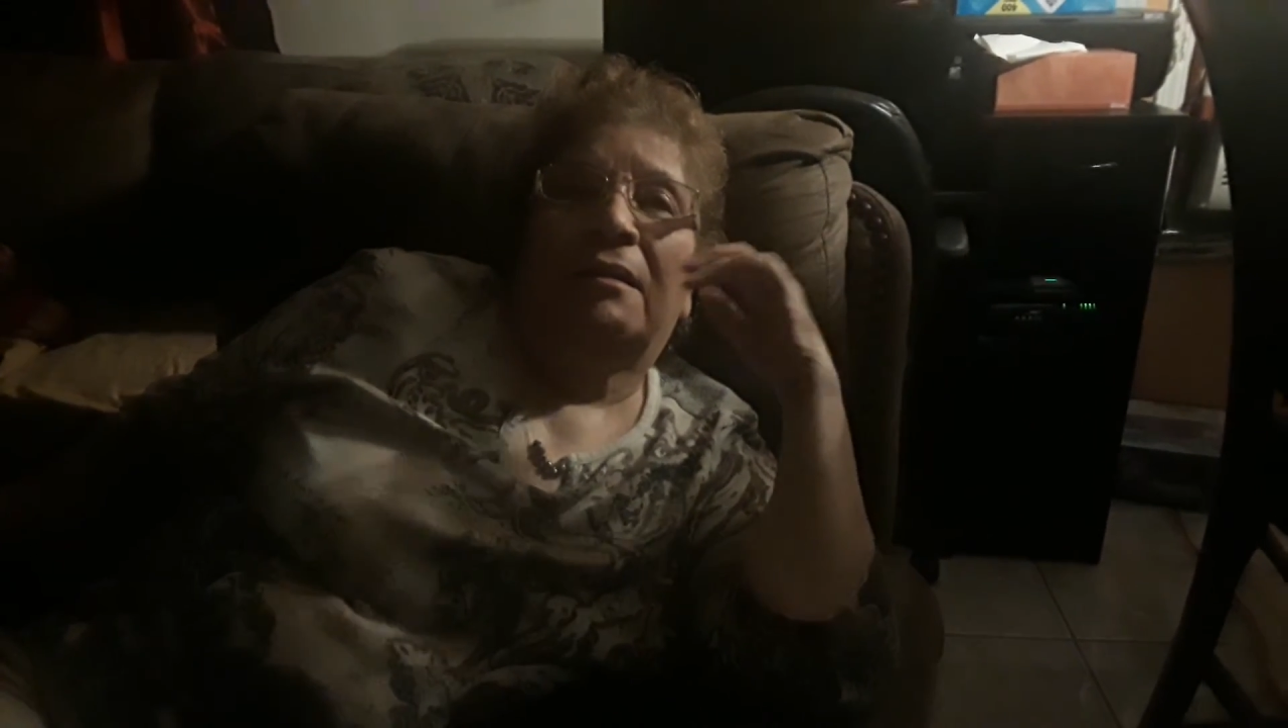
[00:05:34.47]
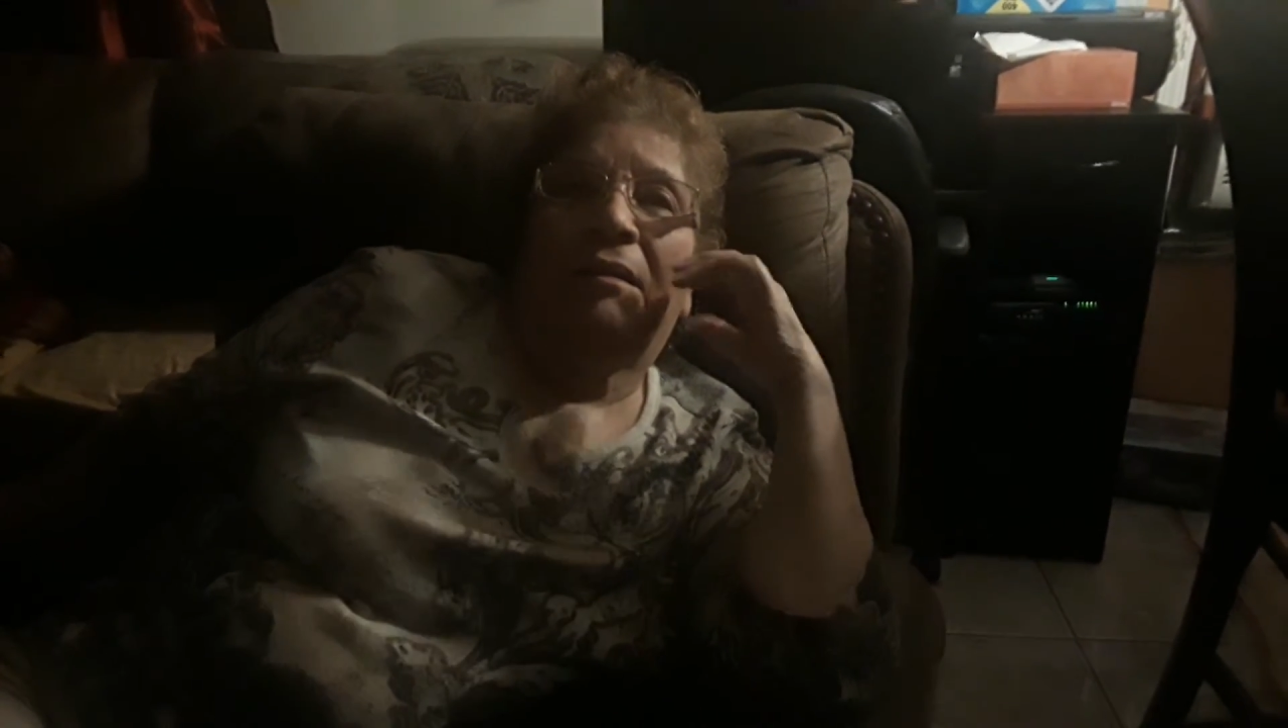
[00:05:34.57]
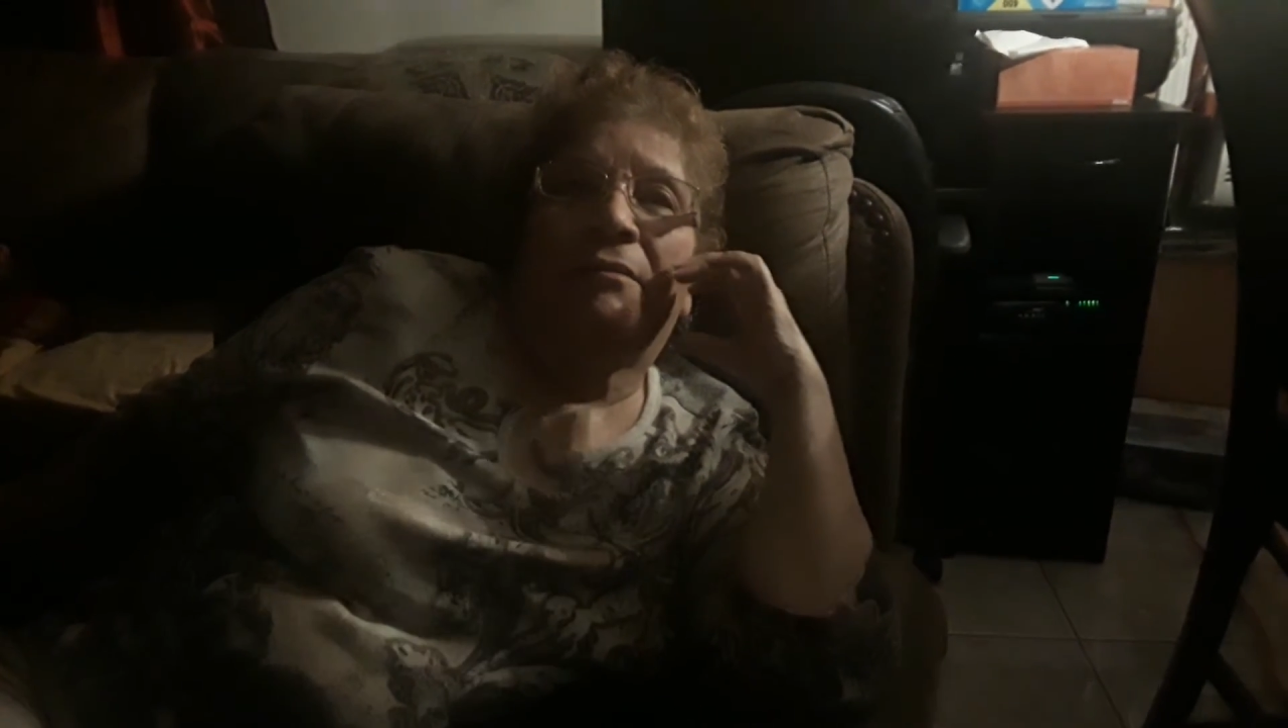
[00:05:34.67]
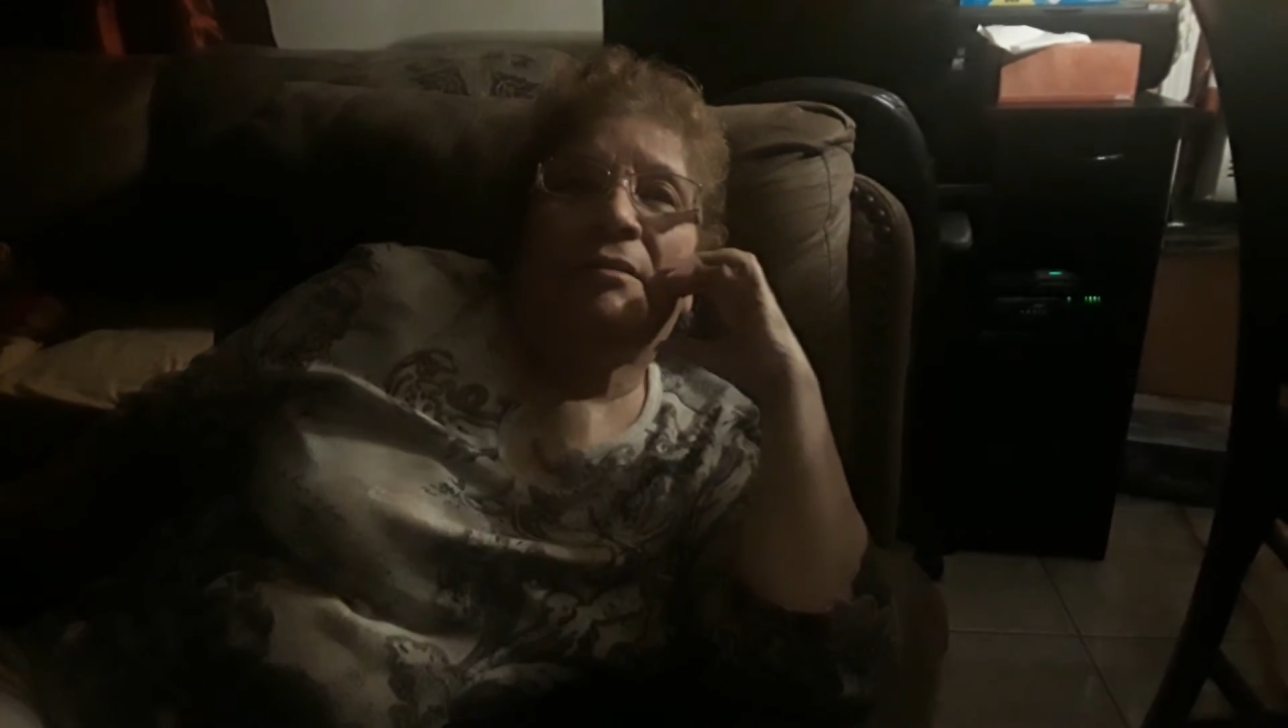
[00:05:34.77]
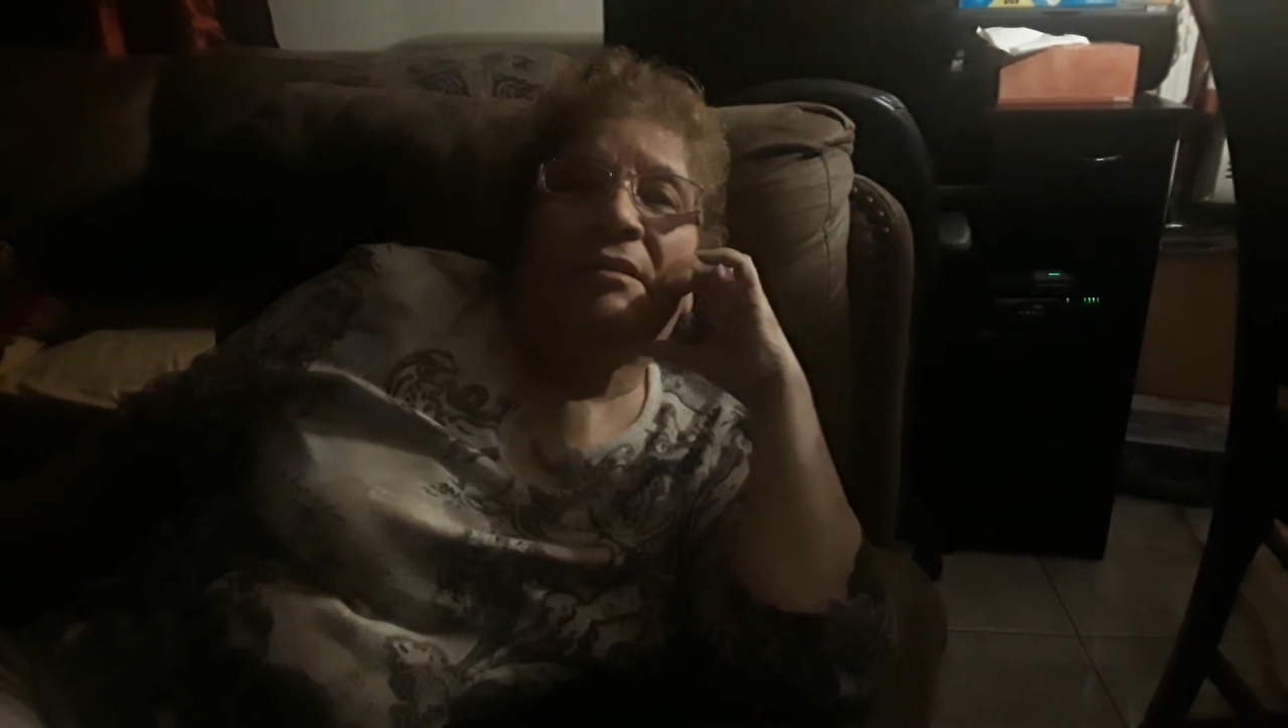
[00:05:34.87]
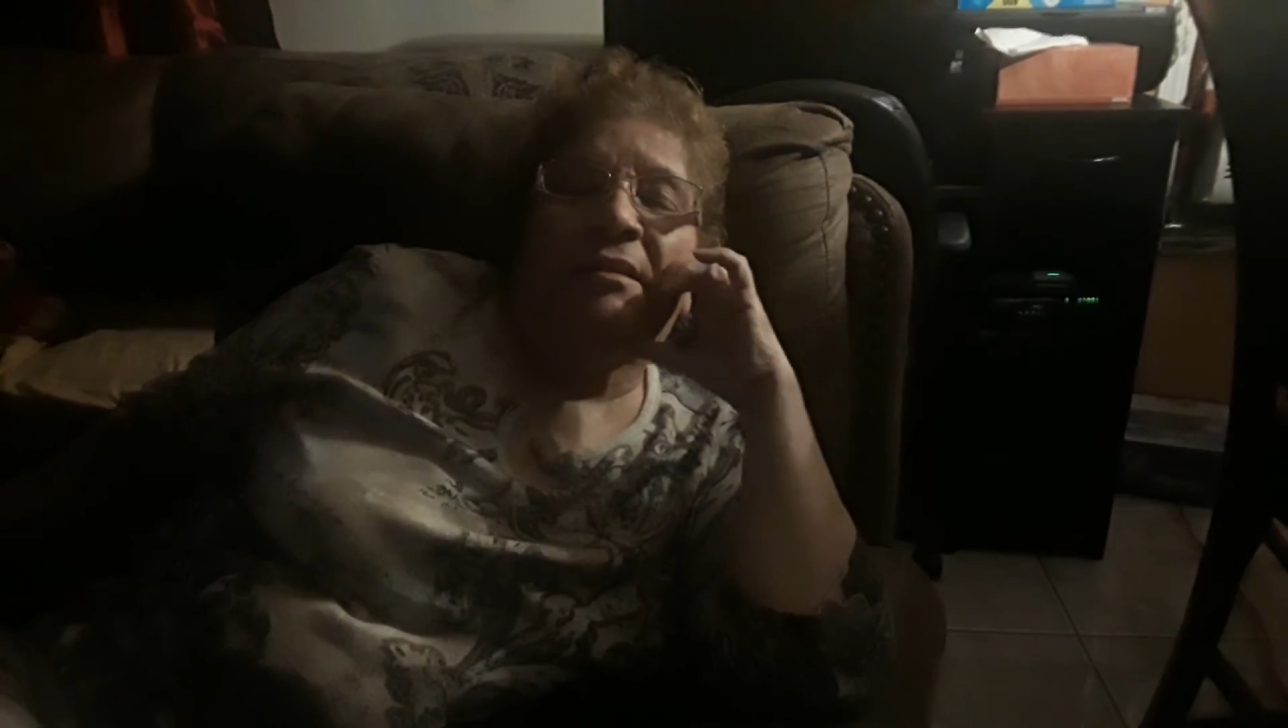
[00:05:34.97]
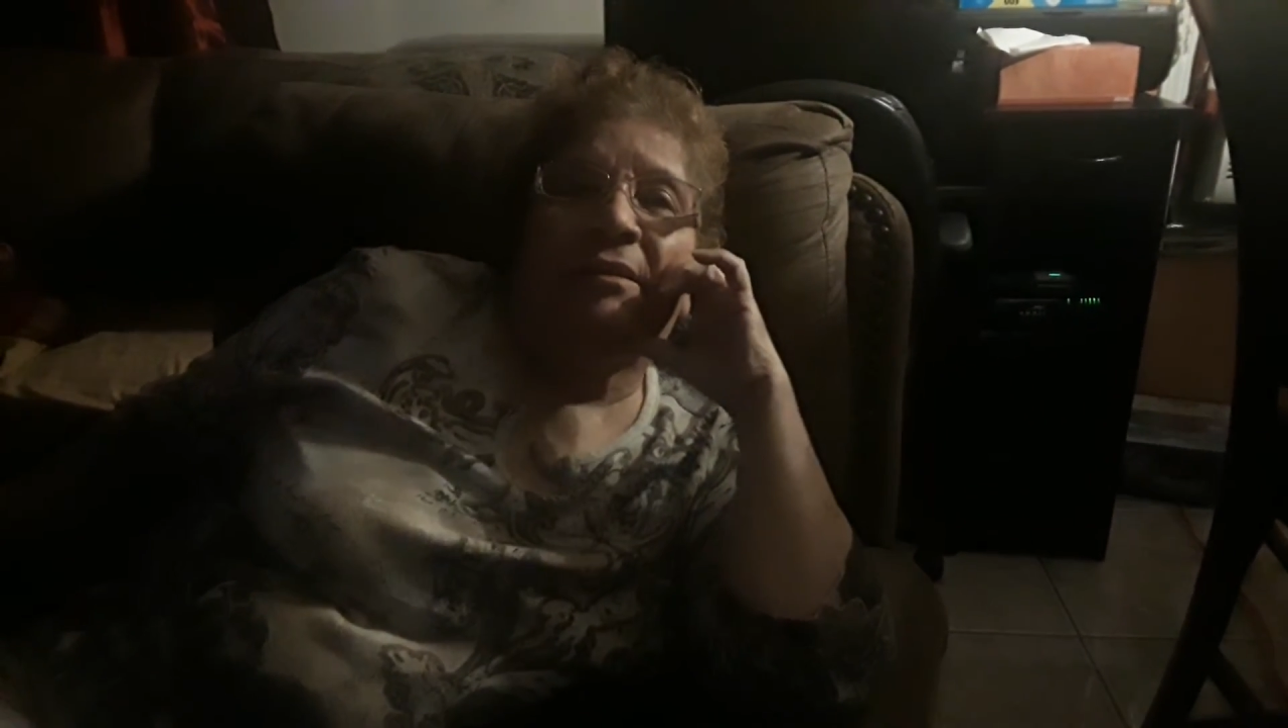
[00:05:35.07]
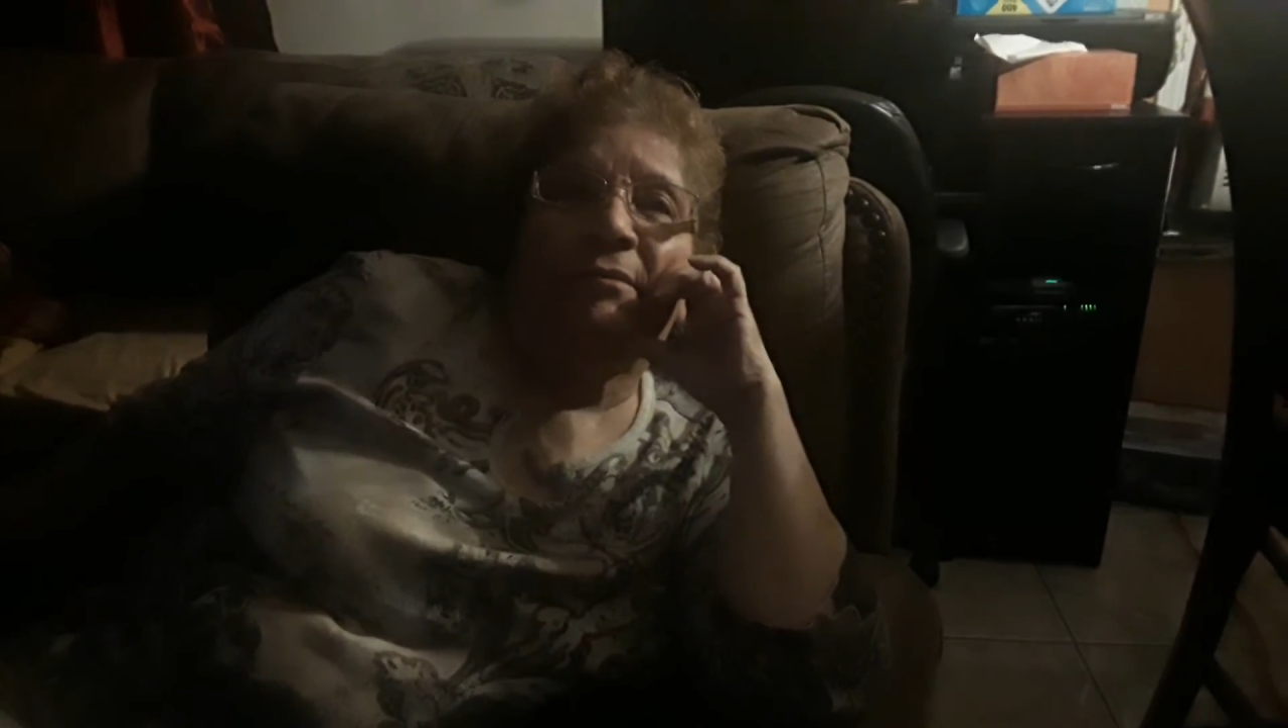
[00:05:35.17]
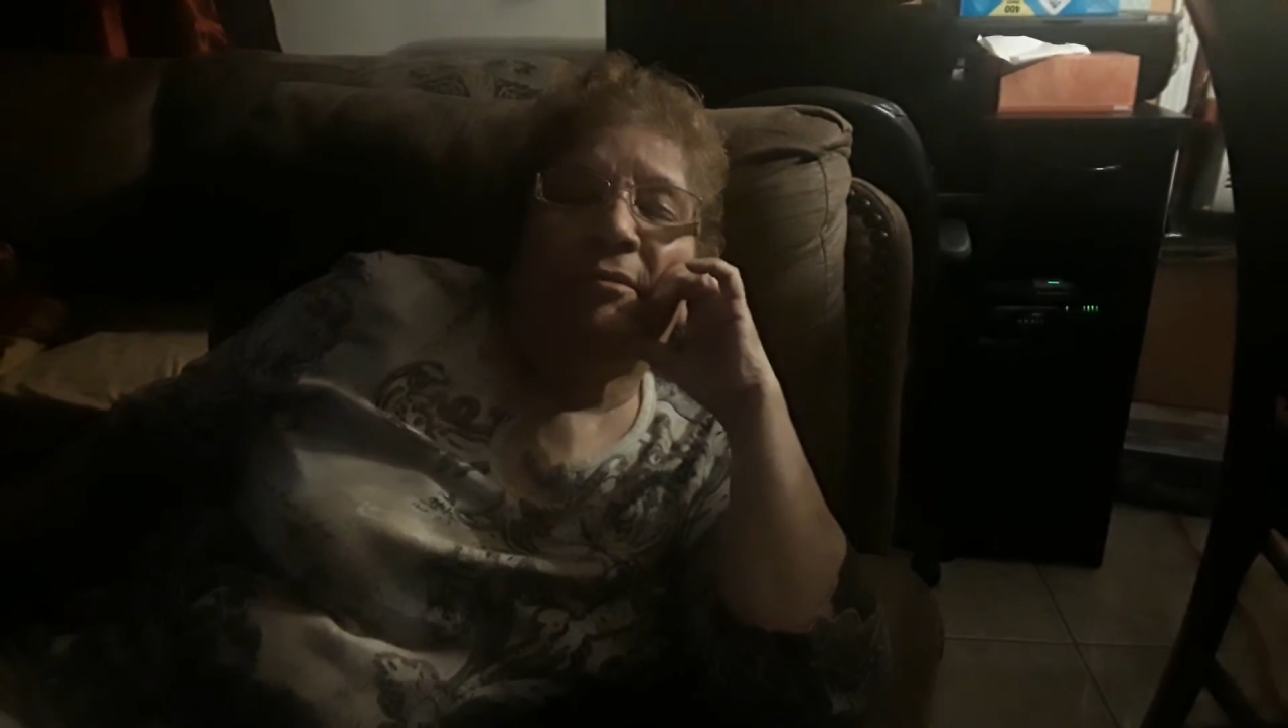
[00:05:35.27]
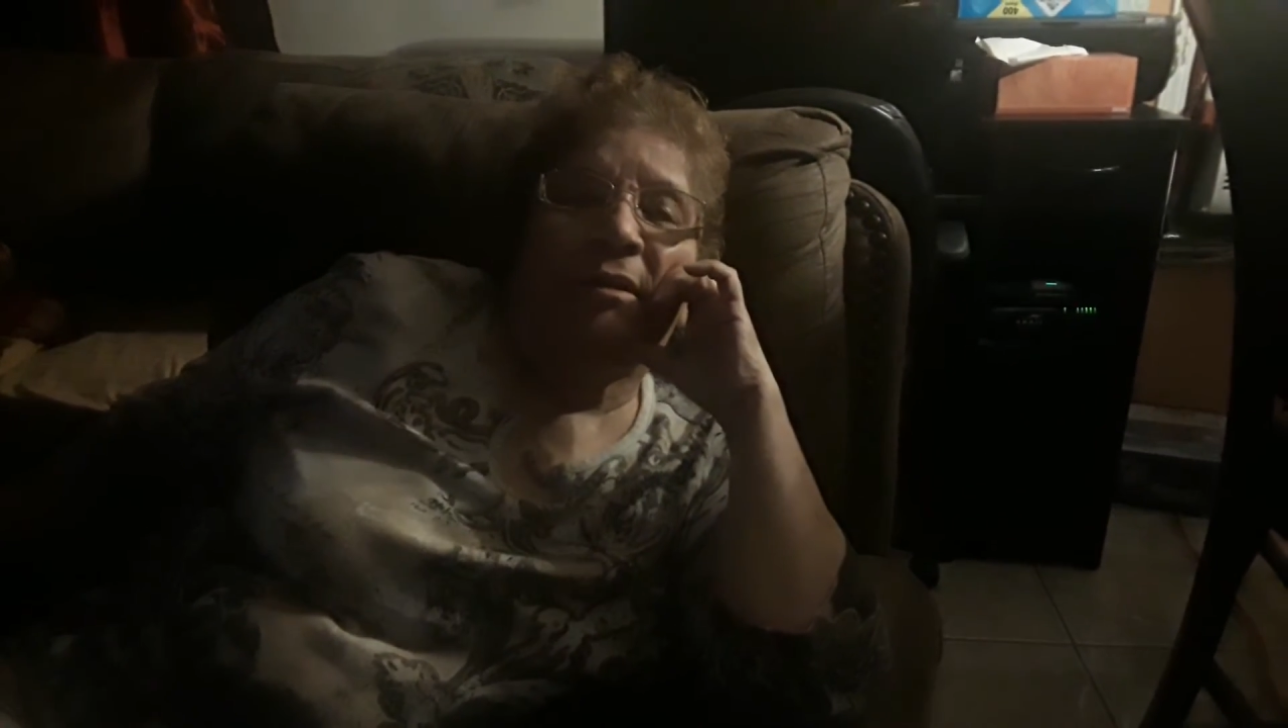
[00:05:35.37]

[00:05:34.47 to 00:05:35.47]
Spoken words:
there was never